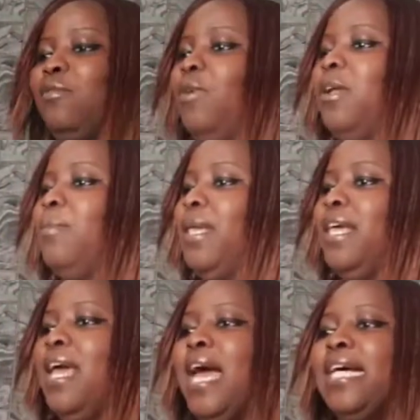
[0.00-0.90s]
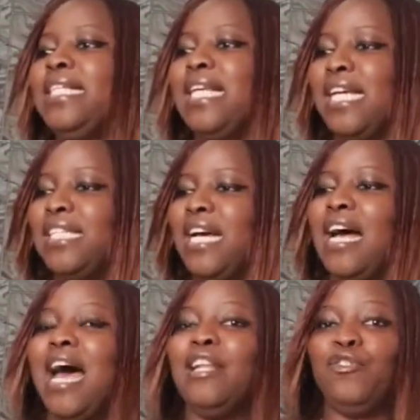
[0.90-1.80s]
going to be
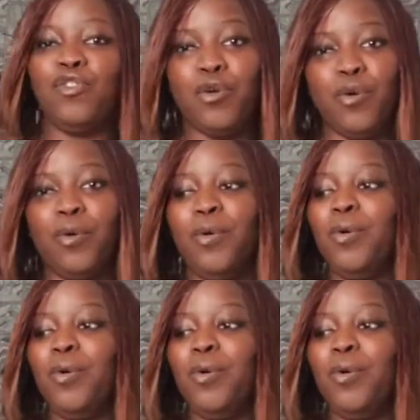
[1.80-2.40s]
Tacha and Tuoyo.